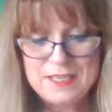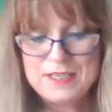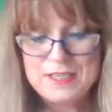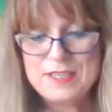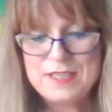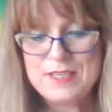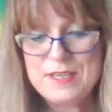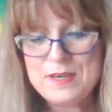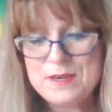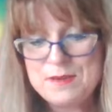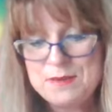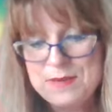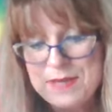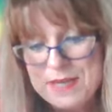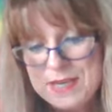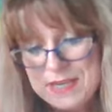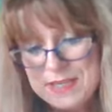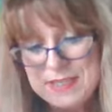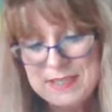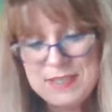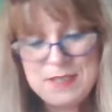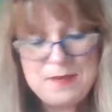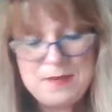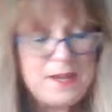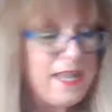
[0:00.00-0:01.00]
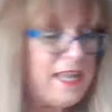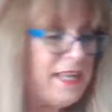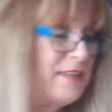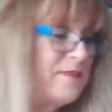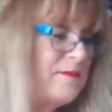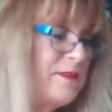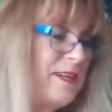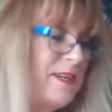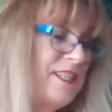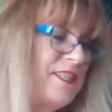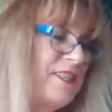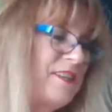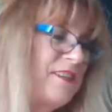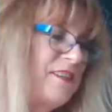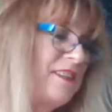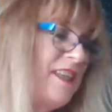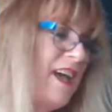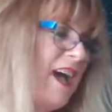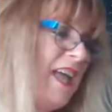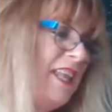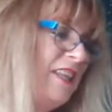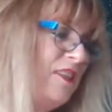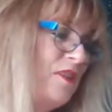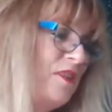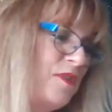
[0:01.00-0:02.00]
so so anyways on
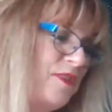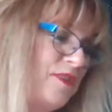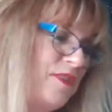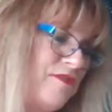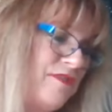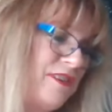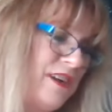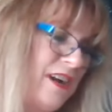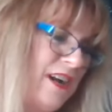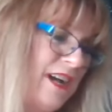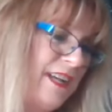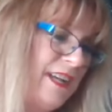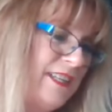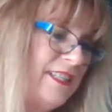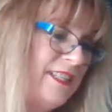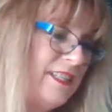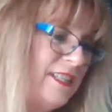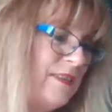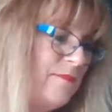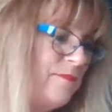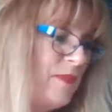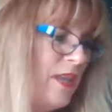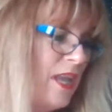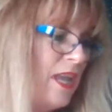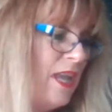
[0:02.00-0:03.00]
that note you guys